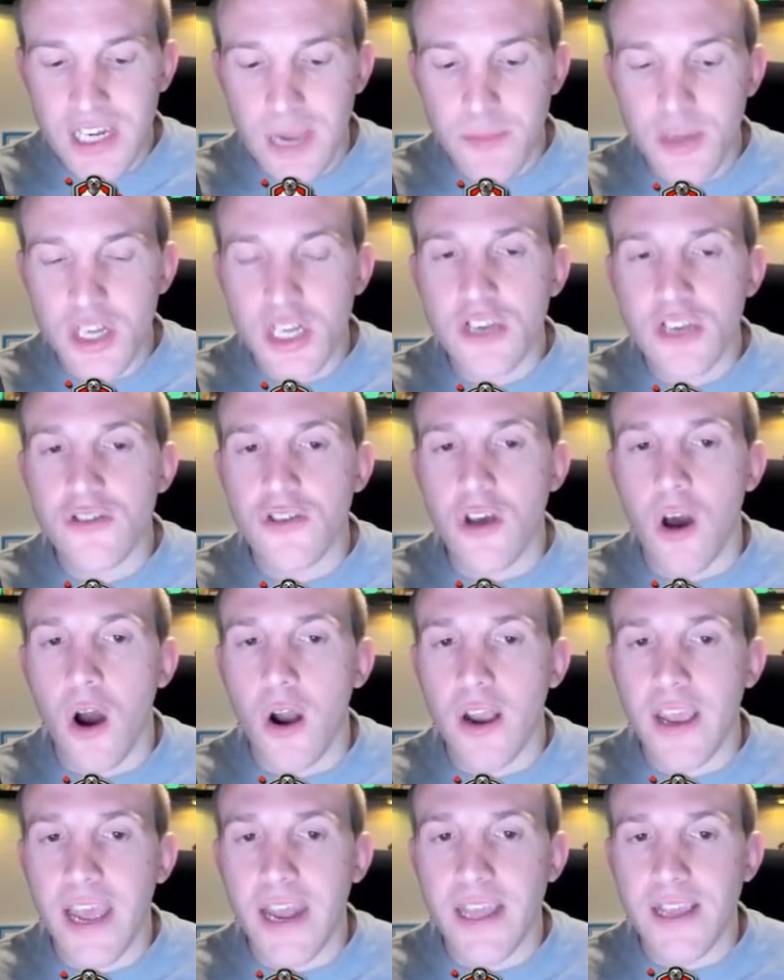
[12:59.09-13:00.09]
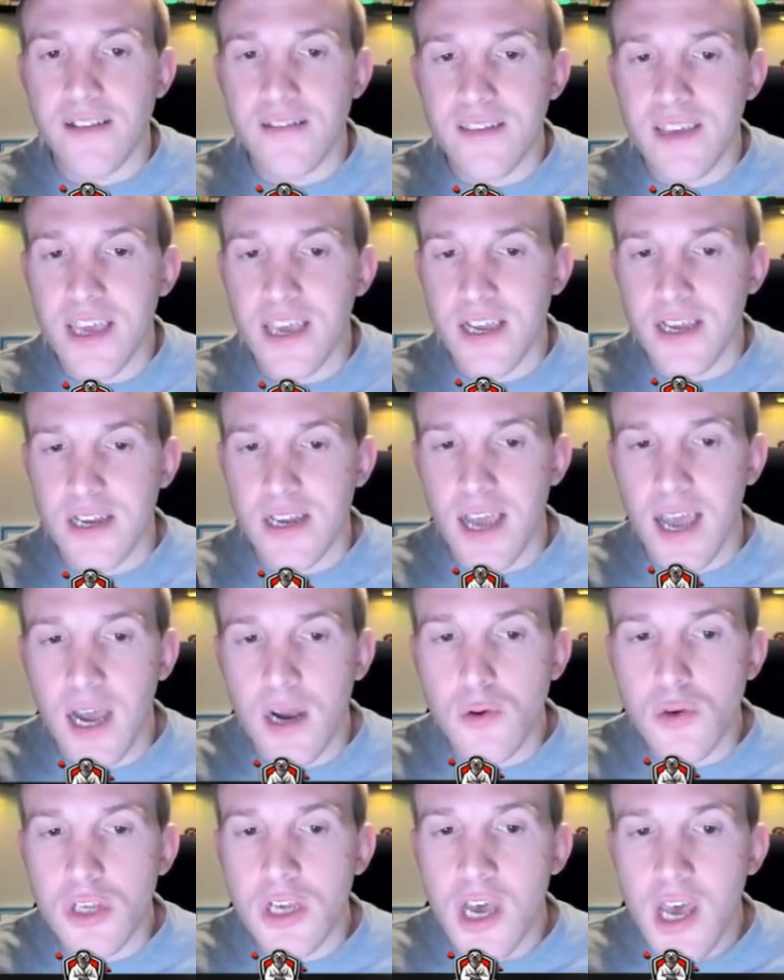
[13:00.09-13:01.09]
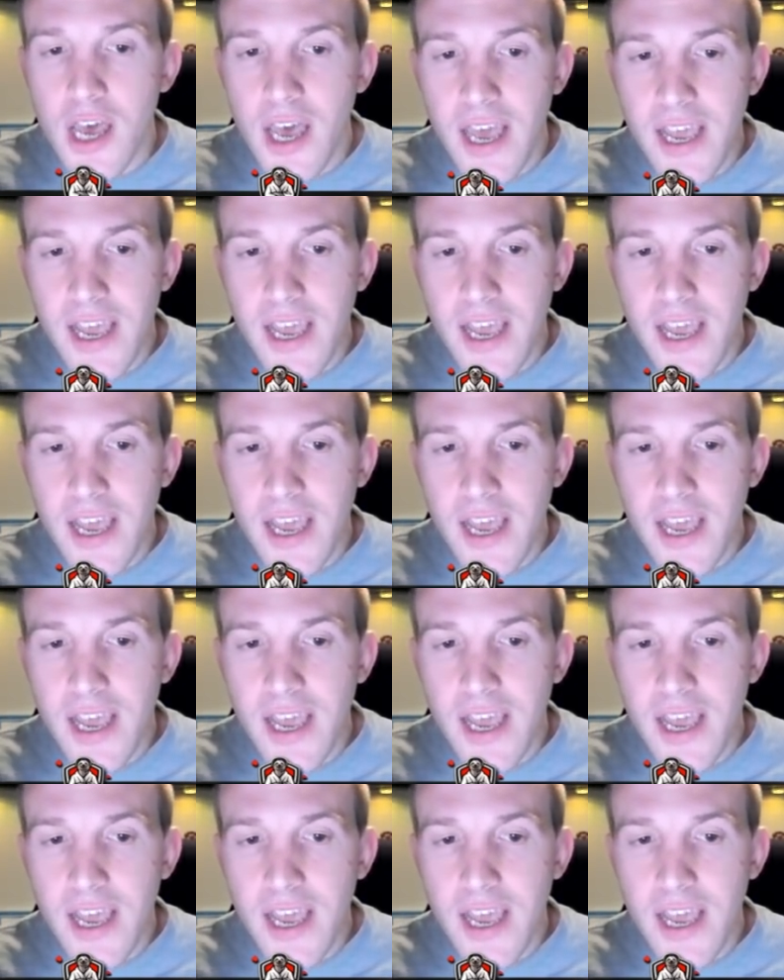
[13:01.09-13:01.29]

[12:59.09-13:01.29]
damages are getting taken out.